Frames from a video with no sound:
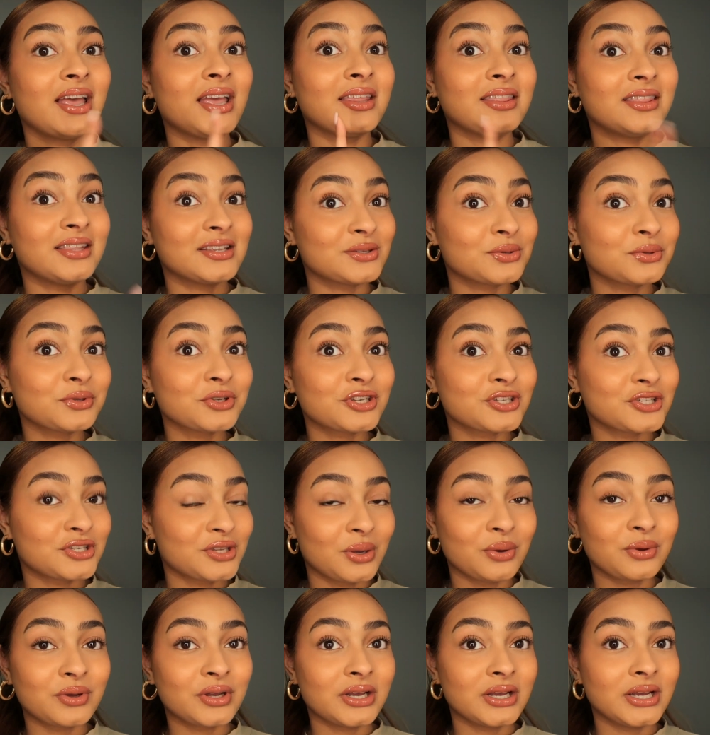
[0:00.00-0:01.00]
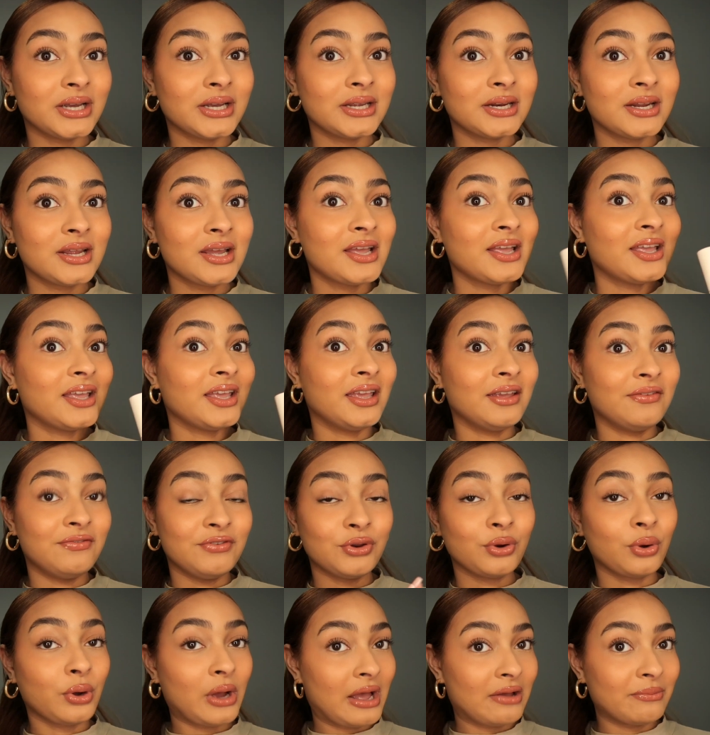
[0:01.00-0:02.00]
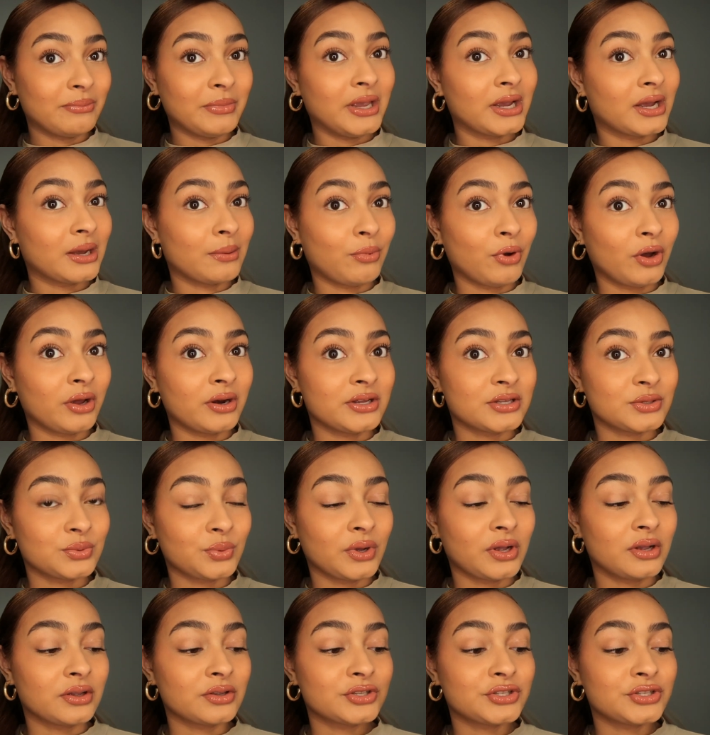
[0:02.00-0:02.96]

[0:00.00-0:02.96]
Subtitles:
this will look so good if you don't have makeup on as well.